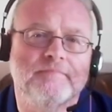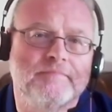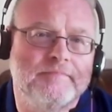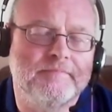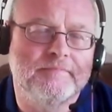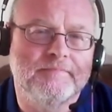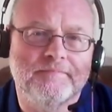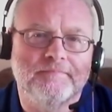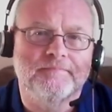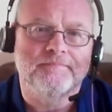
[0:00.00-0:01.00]

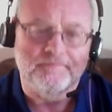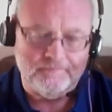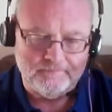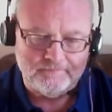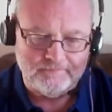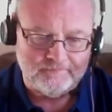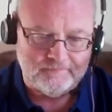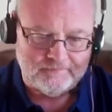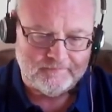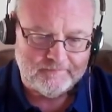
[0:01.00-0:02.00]

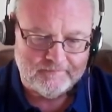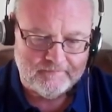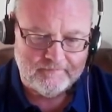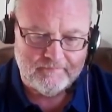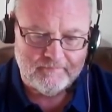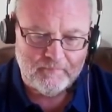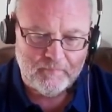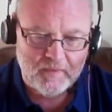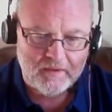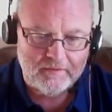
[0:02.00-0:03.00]

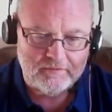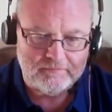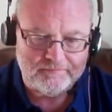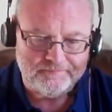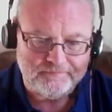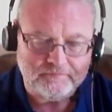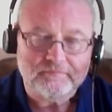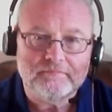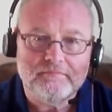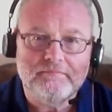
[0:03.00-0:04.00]

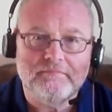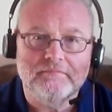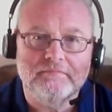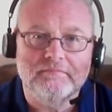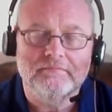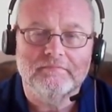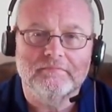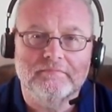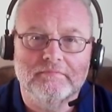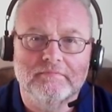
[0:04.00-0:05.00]

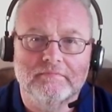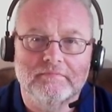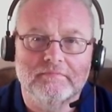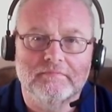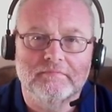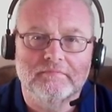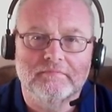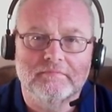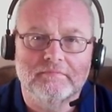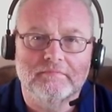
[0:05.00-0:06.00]

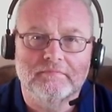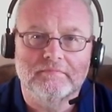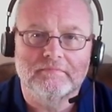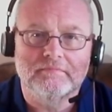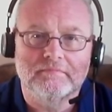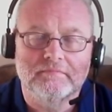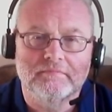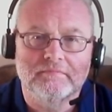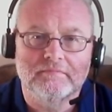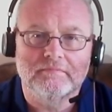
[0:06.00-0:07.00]

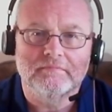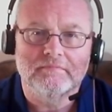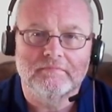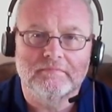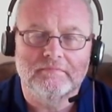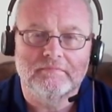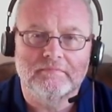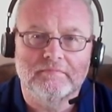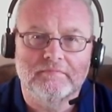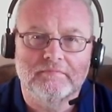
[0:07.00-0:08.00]
The person shown says nothing.